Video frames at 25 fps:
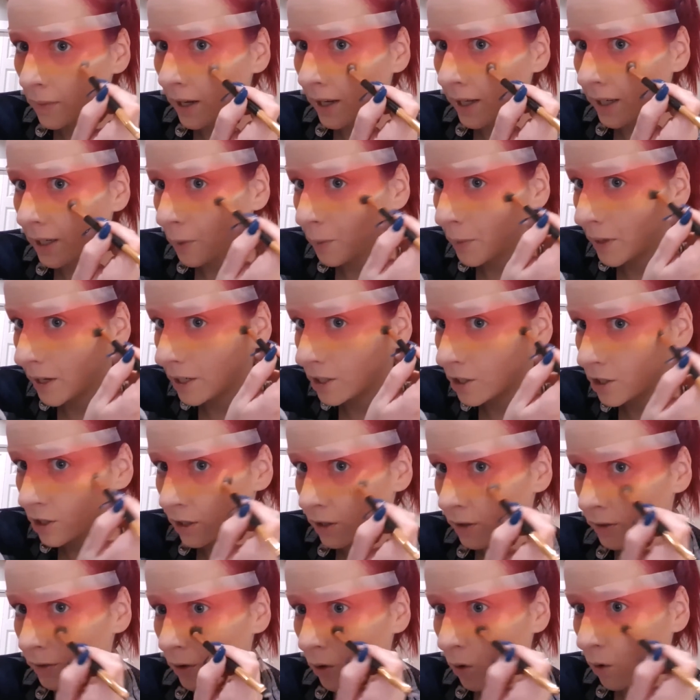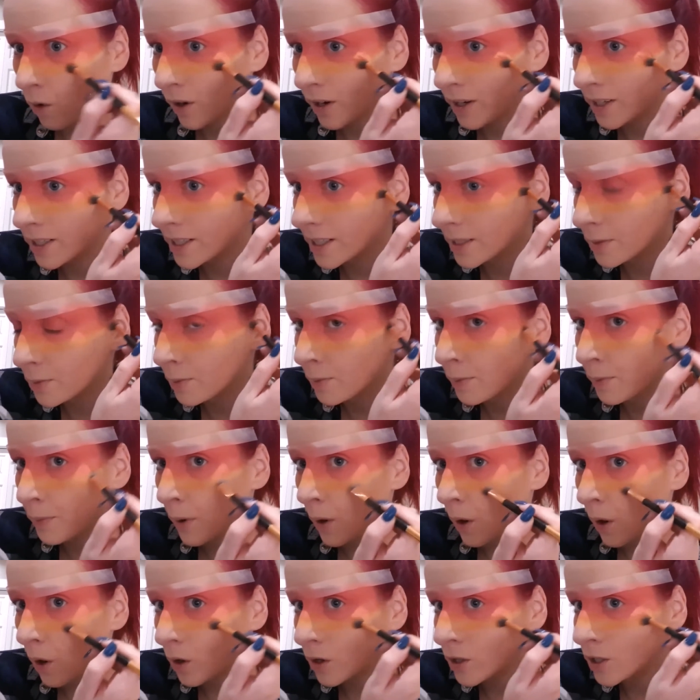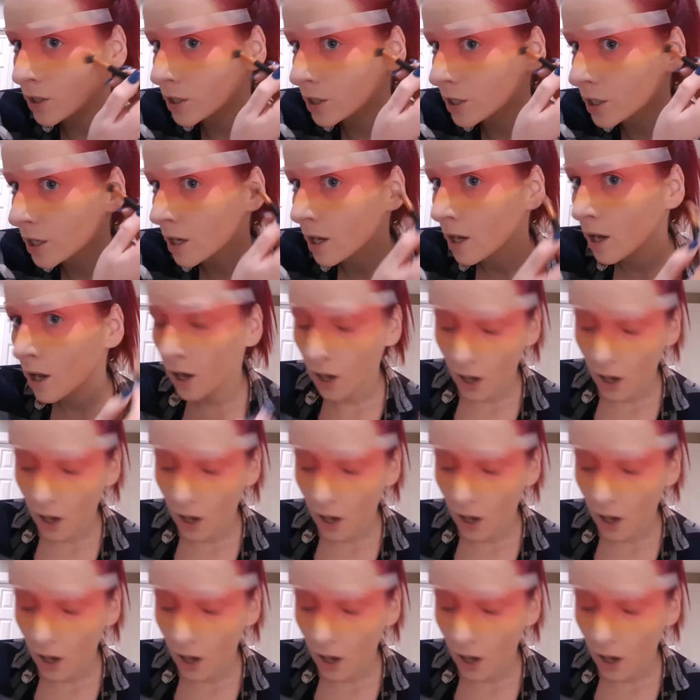like a picture, of course, but